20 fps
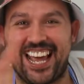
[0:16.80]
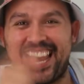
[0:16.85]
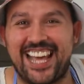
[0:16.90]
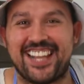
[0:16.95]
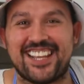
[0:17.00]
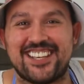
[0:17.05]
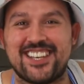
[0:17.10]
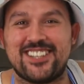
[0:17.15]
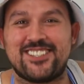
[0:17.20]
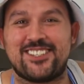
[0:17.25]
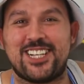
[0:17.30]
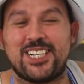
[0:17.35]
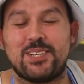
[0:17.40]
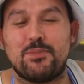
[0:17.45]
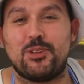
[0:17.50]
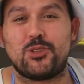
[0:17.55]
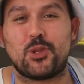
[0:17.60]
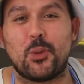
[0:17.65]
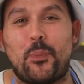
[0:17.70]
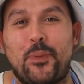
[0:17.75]
ladies and
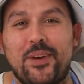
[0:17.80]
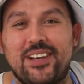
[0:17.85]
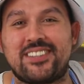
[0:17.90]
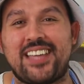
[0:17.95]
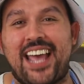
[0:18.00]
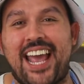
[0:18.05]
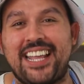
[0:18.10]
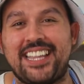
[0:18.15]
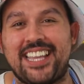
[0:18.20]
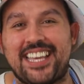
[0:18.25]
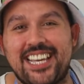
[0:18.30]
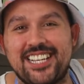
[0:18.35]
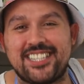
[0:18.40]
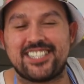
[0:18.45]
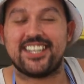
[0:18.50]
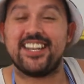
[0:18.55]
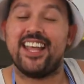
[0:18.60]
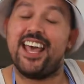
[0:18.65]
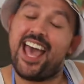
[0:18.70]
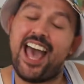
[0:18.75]
gentlemen, to Pigsty in the
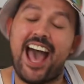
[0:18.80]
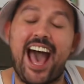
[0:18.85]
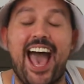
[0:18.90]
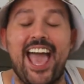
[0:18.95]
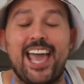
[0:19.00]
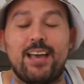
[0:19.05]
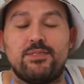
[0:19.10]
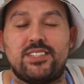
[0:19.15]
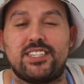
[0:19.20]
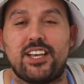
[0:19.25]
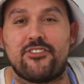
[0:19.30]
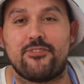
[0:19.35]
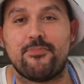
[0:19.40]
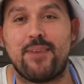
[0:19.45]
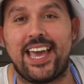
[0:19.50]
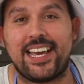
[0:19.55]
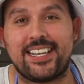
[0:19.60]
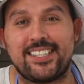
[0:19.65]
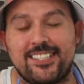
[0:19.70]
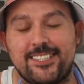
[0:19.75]
Kitchen. I am Chef
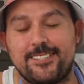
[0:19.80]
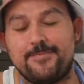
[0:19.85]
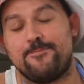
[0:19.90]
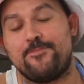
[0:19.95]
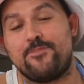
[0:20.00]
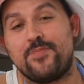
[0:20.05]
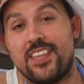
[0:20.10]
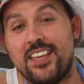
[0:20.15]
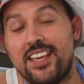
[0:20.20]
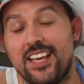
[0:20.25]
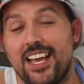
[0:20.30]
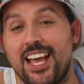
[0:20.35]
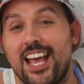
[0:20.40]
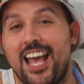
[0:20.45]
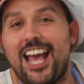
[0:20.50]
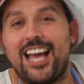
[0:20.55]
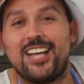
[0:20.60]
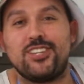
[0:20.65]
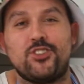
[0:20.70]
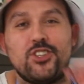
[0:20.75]
Max. Chef
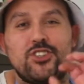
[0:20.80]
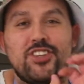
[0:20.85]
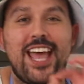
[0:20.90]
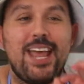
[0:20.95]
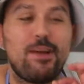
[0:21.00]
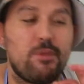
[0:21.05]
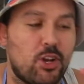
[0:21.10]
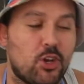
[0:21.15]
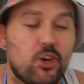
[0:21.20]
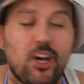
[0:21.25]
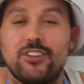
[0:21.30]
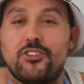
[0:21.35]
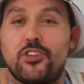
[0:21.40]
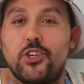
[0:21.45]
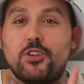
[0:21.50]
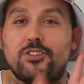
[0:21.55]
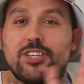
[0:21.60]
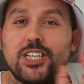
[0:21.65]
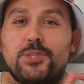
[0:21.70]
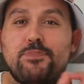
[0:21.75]
And today we're going
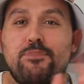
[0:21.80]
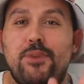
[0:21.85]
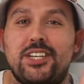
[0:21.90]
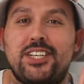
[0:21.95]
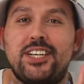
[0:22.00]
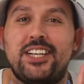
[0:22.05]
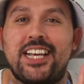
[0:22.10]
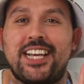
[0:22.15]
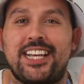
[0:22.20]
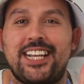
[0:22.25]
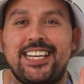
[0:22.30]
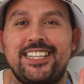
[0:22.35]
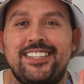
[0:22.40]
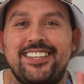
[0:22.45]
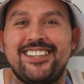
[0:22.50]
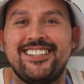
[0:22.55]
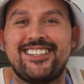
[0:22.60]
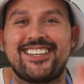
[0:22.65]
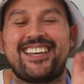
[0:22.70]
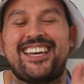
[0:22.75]
to use a special
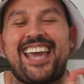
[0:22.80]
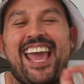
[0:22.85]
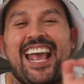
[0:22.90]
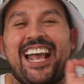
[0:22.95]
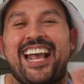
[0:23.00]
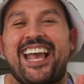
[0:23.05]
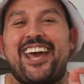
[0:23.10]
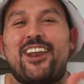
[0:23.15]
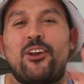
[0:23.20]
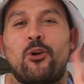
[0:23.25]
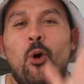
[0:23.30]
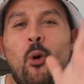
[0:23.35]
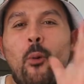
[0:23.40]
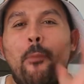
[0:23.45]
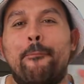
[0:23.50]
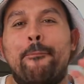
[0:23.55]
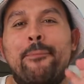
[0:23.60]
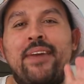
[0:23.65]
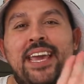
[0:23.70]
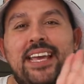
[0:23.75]
ingredient, kangaroo
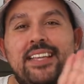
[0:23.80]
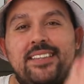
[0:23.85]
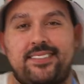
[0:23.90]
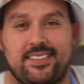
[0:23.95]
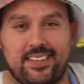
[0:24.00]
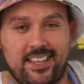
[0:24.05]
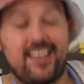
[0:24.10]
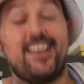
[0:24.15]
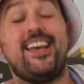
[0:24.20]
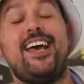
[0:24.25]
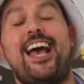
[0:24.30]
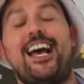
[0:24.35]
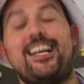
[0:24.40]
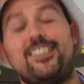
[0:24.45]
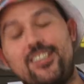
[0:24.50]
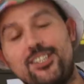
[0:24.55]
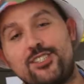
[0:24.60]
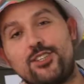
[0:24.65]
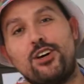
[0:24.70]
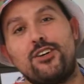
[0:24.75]
meat.
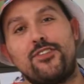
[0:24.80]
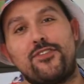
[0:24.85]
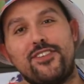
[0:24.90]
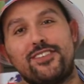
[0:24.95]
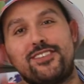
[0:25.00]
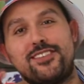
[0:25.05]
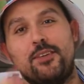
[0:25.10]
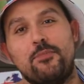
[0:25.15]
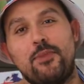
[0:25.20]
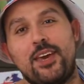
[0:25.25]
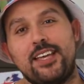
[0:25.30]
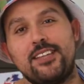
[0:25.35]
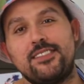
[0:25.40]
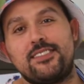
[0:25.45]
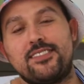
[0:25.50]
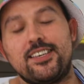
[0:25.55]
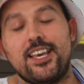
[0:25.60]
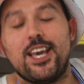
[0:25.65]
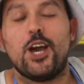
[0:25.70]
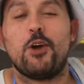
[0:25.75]
And this obviously
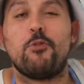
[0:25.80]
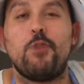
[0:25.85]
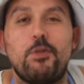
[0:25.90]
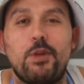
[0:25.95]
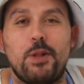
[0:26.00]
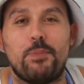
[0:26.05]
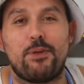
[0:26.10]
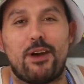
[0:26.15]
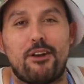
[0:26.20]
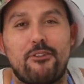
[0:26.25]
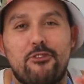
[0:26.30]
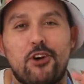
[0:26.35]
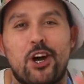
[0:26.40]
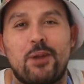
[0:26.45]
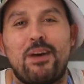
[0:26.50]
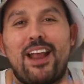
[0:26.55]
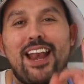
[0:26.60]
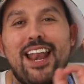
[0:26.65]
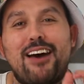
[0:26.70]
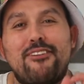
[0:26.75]
means we will
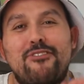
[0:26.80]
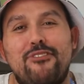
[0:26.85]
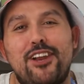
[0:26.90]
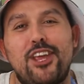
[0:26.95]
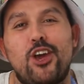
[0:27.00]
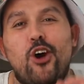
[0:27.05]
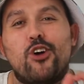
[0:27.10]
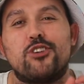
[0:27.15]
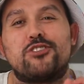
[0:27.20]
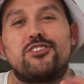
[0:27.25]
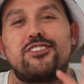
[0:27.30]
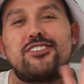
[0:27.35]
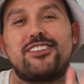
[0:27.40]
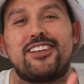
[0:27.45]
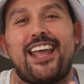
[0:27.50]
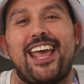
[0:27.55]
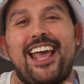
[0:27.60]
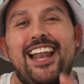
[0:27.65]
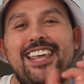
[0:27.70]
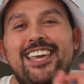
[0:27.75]
perform a lovely
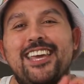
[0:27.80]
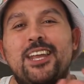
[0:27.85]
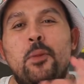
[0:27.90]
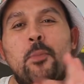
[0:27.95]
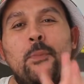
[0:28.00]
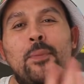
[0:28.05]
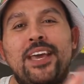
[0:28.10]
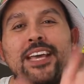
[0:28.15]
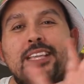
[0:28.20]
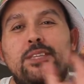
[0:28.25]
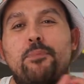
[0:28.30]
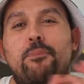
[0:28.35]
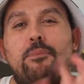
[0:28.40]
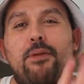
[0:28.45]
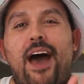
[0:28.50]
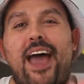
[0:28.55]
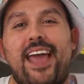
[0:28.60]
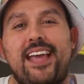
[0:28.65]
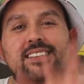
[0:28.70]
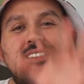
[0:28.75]
Australian meat
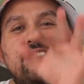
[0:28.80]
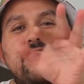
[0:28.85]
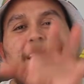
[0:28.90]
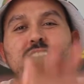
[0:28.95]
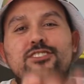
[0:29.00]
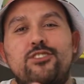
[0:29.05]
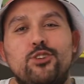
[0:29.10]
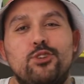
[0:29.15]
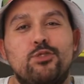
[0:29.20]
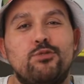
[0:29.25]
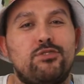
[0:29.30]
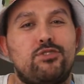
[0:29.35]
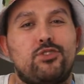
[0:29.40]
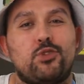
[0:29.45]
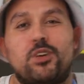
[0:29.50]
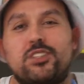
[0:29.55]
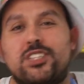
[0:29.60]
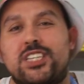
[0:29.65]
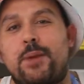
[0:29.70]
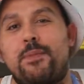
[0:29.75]
pie. Stay tuned
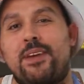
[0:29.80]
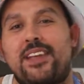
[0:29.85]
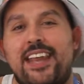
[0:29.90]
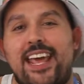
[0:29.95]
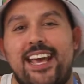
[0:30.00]
to what's coming